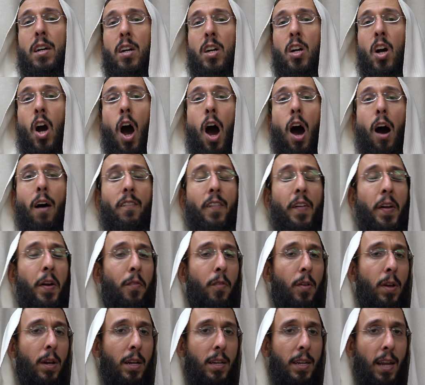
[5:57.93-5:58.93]

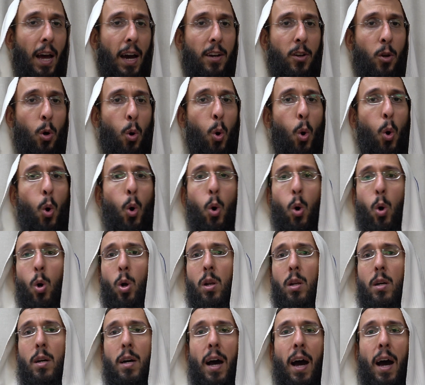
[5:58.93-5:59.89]
covering that hole.